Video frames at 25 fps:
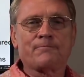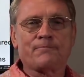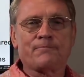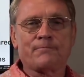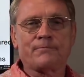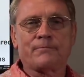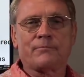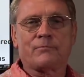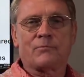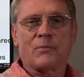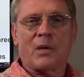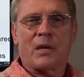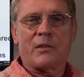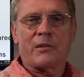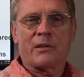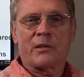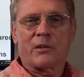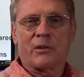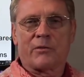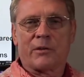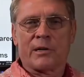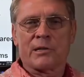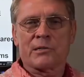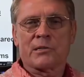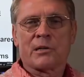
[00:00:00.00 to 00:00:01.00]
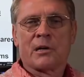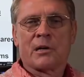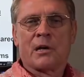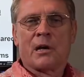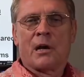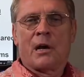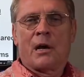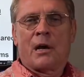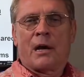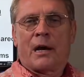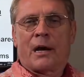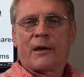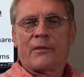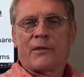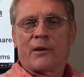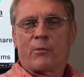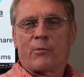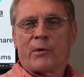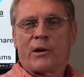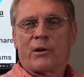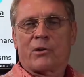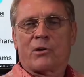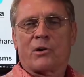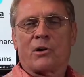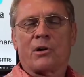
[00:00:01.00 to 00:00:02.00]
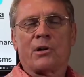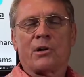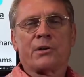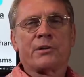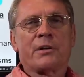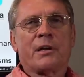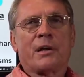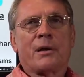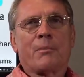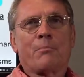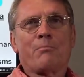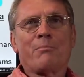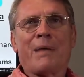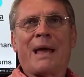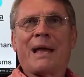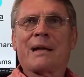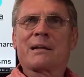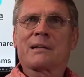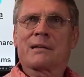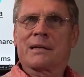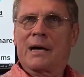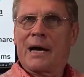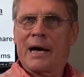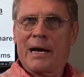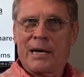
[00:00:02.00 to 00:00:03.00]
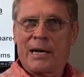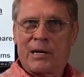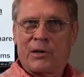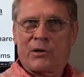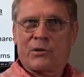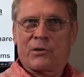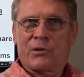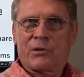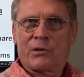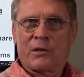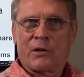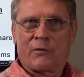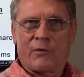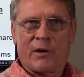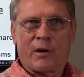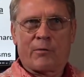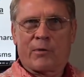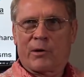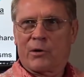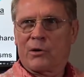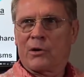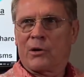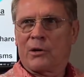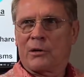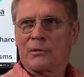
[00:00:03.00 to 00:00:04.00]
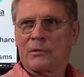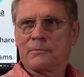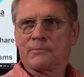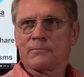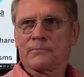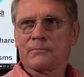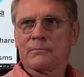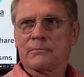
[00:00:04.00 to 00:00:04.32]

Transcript: I think there is. I think we are called mankind, if I recall.